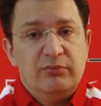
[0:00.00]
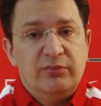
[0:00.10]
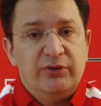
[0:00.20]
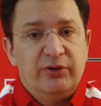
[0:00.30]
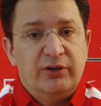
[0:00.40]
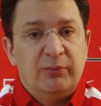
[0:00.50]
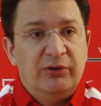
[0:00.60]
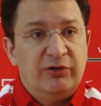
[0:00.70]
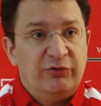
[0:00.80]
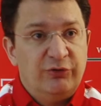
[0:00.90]
The double
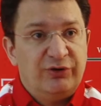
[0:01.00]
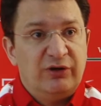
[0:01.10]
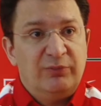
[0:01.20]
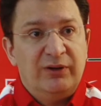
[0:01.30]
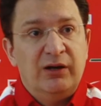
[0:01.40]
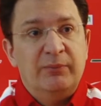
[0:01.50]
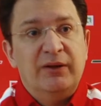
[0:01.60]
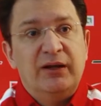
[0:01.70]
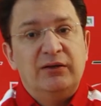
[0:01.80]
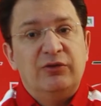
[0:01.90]
diffuser has been
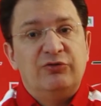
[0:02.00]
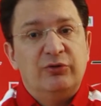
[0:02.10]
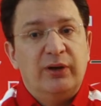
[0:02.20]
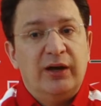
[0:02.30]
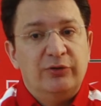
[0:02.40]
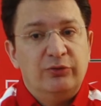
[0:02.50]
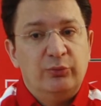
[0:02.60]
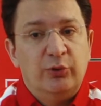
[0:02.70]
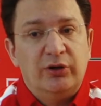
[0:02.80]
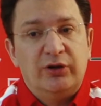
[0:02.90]
eliminated, so we had to
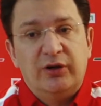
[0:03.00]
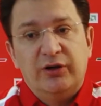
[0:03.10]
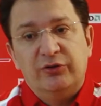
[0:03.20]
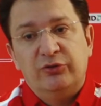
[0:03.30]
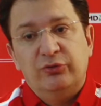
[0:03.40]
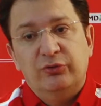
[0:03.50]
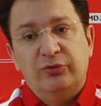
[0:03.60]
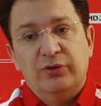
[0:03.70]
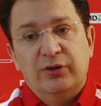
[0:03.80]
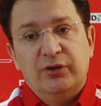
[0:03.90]
work hard to
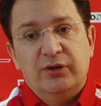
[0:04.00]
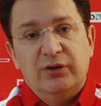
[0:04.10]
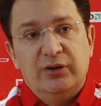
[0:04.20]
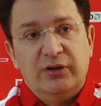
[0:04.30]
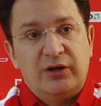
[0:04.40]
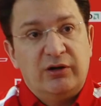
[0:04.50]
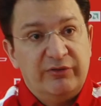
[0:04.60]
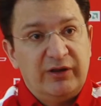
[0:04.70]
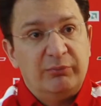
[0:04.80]
recover that